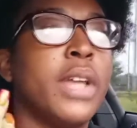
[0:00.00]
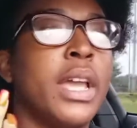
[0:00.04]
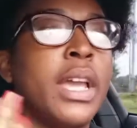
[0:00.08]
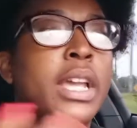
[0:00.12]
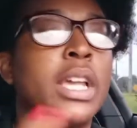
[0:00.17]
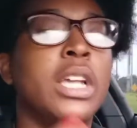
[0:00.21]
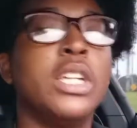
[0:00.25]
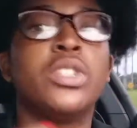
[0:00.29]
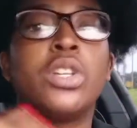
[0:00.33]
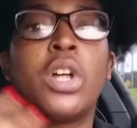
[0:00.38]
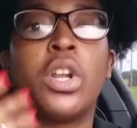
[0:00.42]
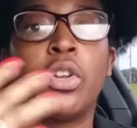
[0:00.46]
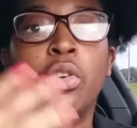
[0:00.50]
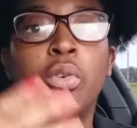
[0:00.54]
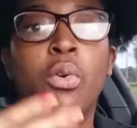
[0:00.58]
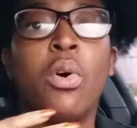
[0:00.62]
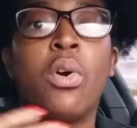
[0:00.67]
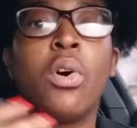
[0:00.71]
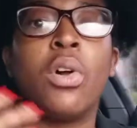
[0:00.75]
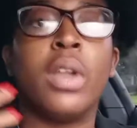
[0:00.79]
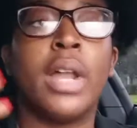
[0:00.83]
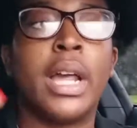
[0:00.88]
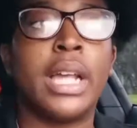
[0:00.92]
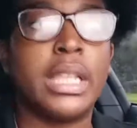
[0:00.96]
And he started
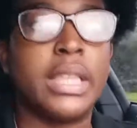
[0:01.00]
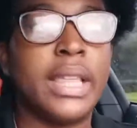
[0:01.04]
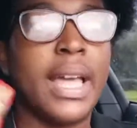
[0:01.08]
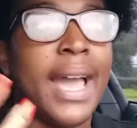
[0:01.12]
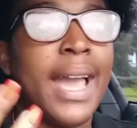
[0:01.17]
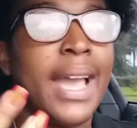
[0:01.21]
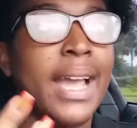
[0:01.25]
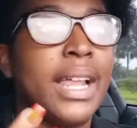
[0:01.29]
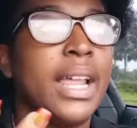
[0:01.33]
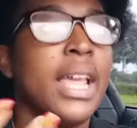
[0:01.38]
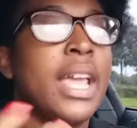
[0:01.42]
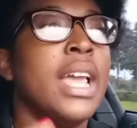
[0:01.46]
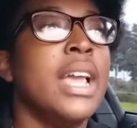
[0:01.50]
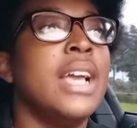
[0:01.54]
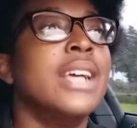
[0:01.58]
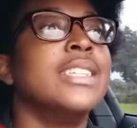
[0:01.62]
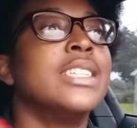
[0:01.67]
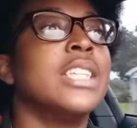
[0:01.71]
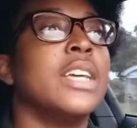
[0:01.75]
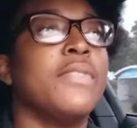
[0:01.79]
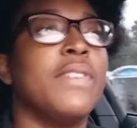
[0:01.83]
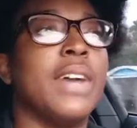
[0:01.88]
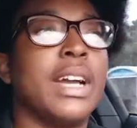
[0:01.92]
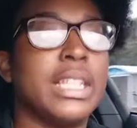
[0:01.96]
going like that,
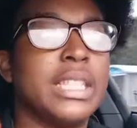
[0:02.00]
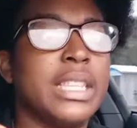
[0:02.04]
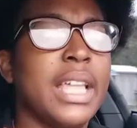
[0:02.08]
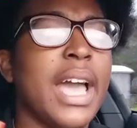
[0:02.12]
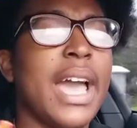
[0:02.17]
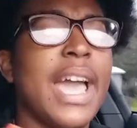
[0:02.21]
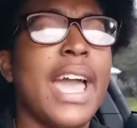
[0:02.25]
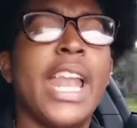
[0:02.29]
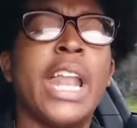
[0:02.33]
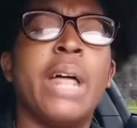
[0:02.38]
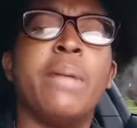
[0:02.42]
stuff like that.